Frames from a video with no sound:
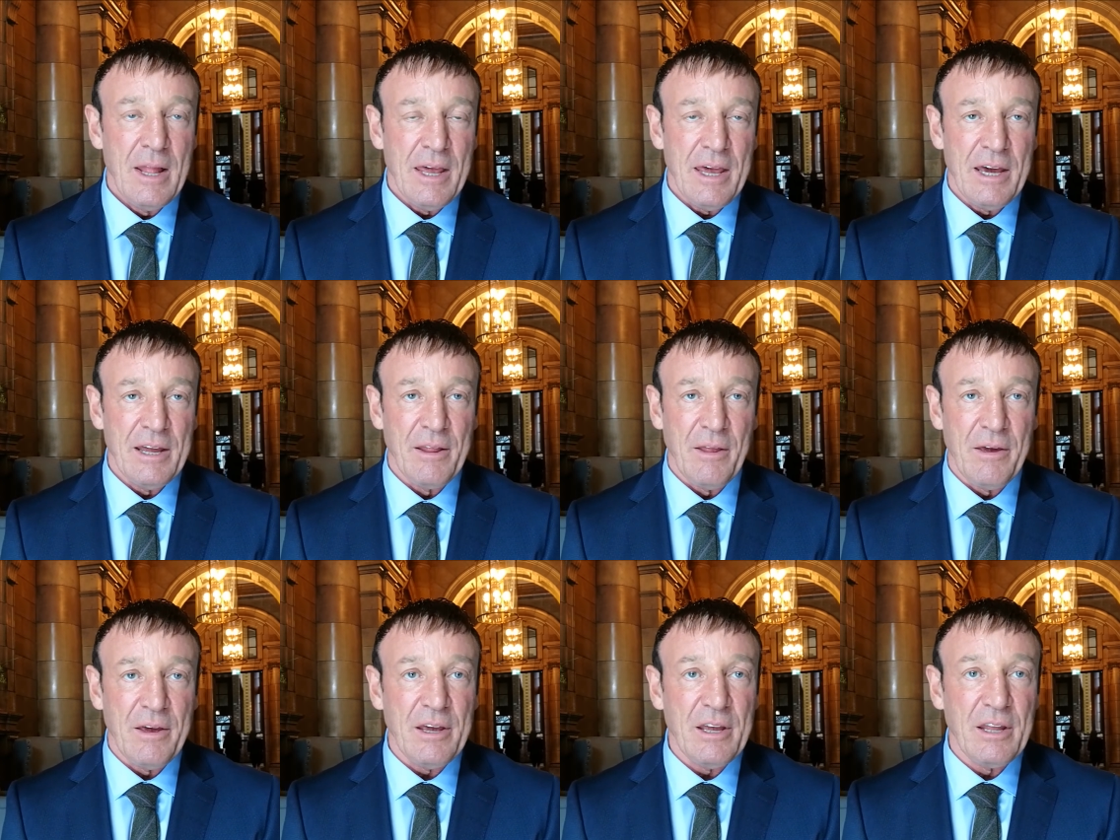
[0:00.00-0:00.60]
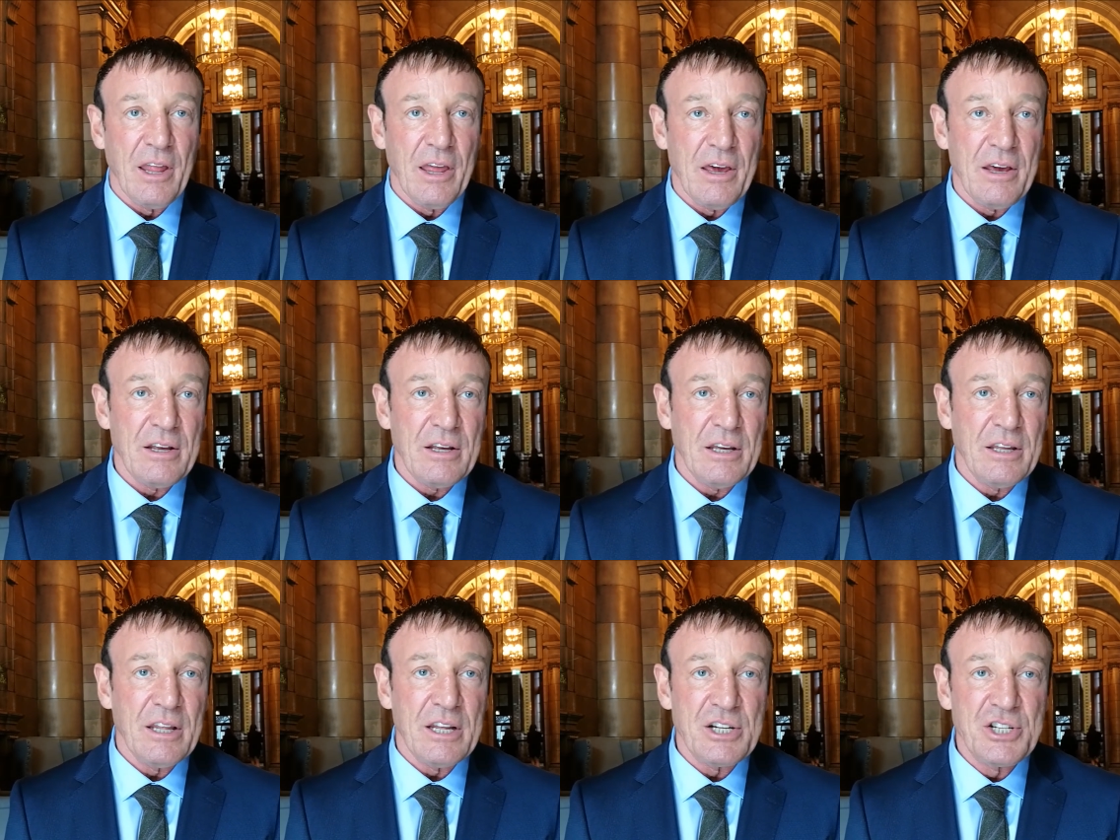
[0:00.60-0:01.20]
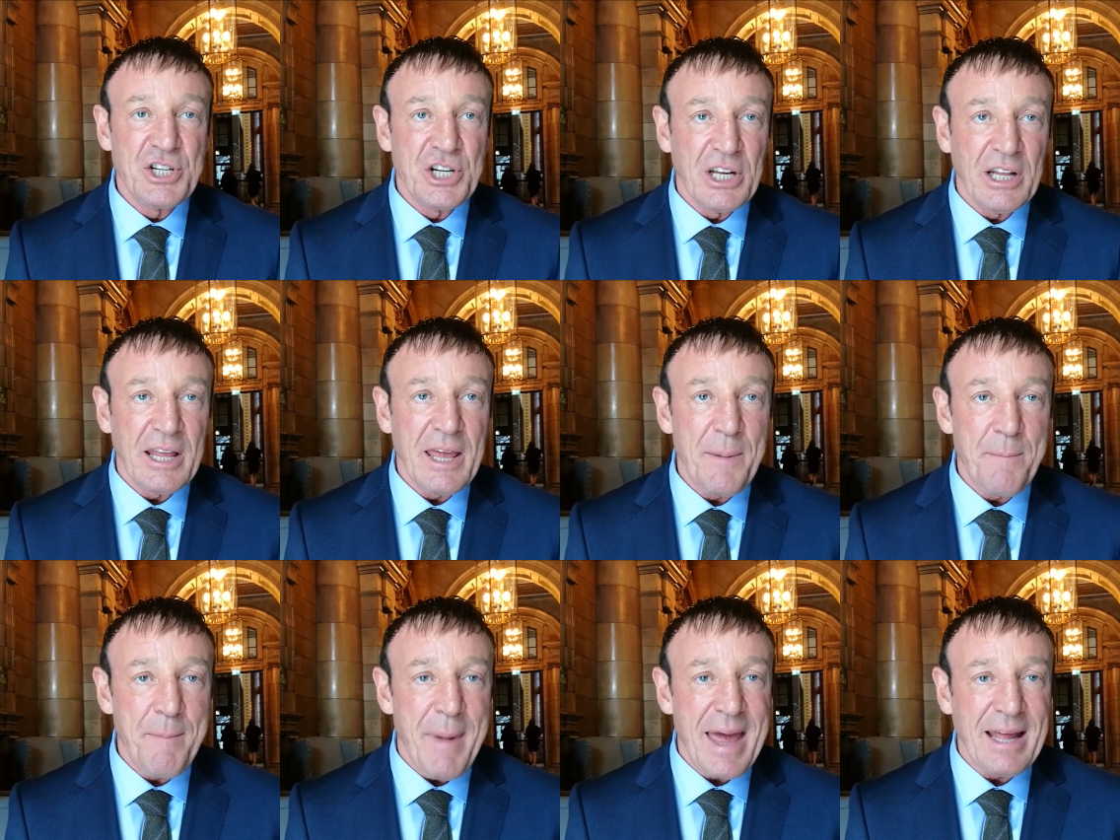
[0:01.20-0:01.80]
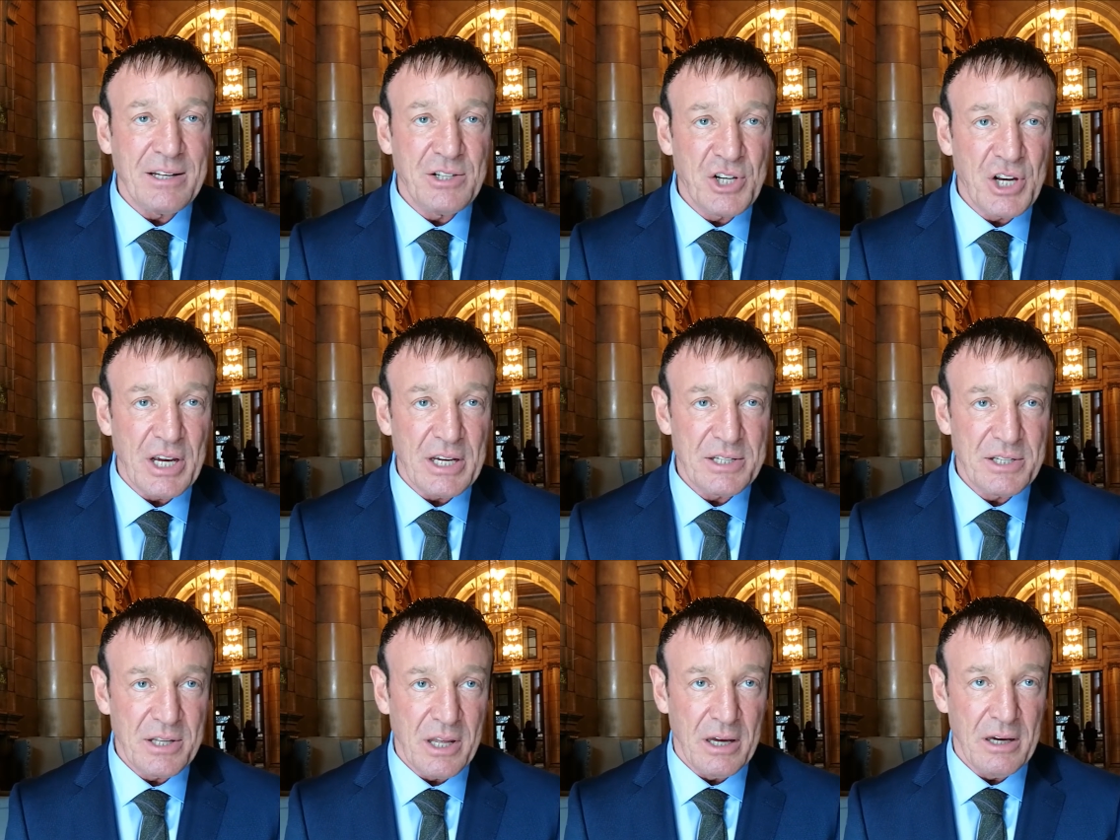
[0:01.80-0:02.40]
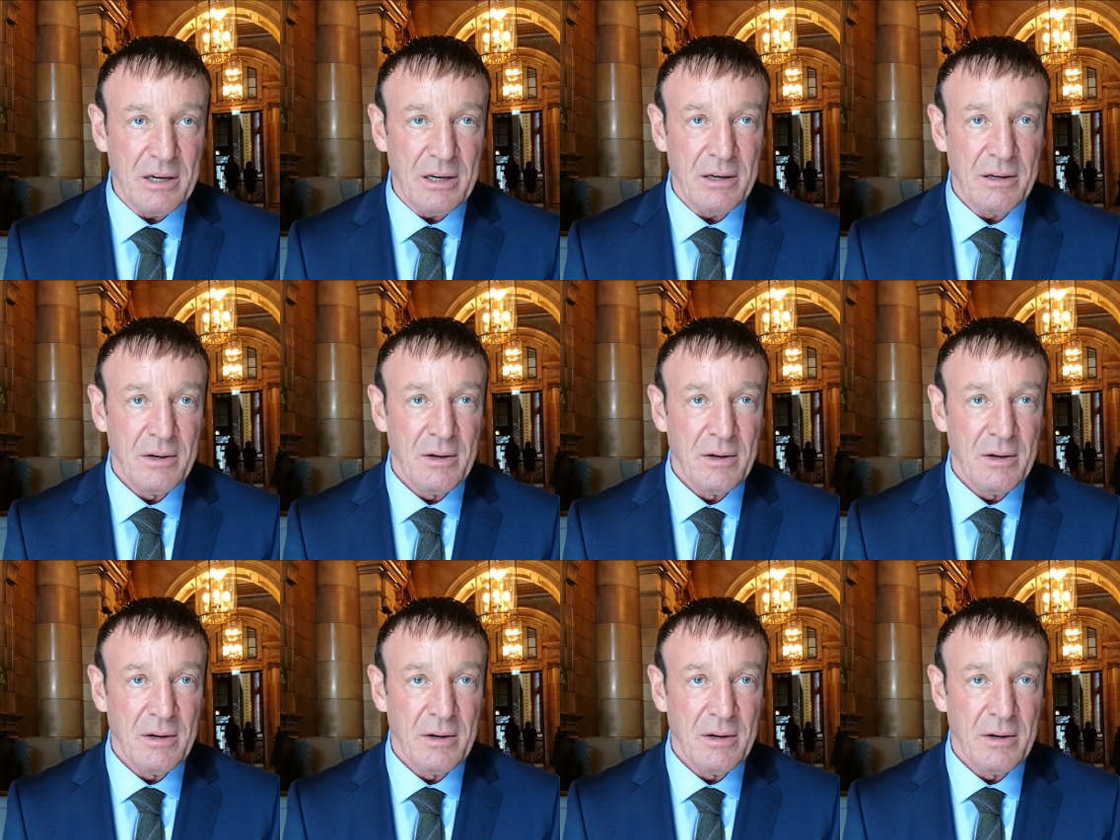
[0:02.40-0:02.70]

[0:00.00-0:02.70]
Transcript: in a chilly Manchester.